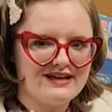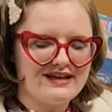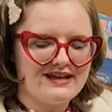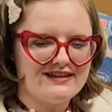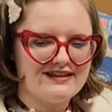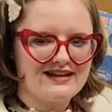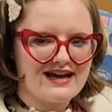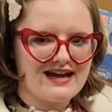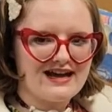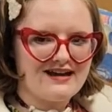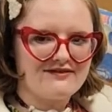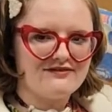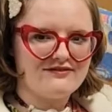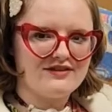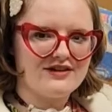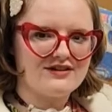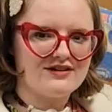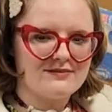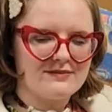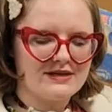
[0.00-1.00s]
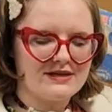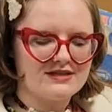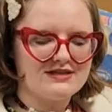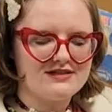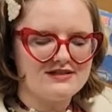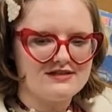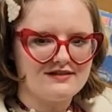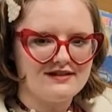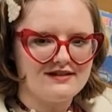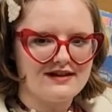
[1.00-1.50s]
and that very much
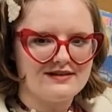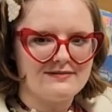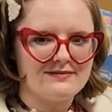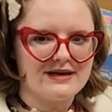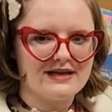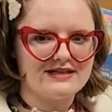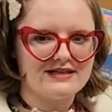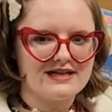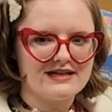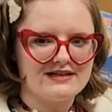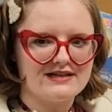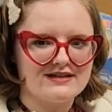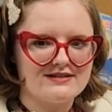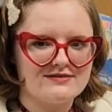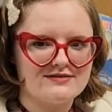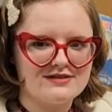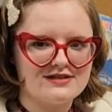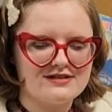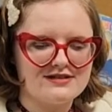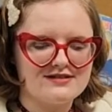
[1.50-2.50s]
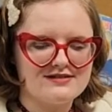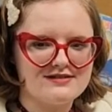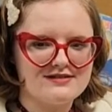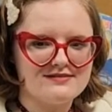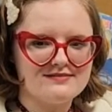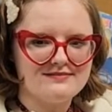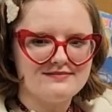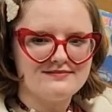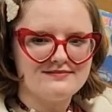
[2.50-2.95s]
delayed my diagnosis.